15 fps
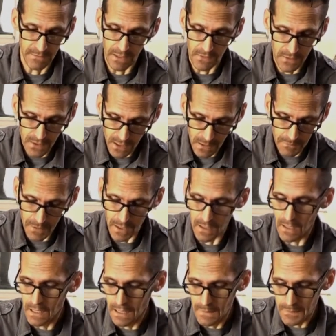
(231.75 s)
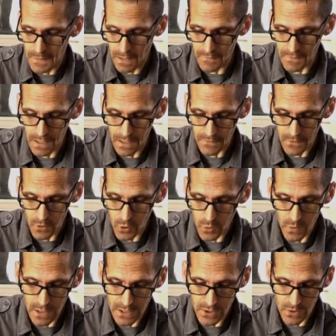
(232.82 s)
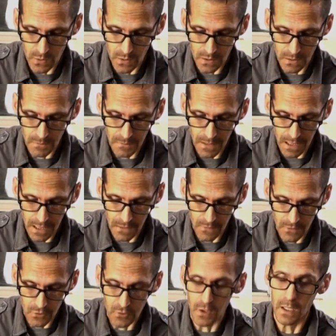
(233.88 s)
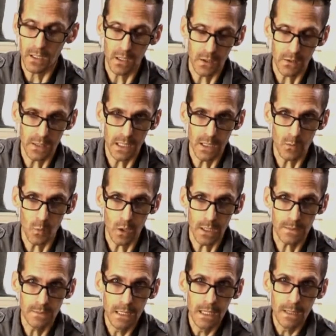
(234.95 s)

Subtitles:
I've got the tempeh, I've got the whole grain sorghum, and the tricolor quinoa.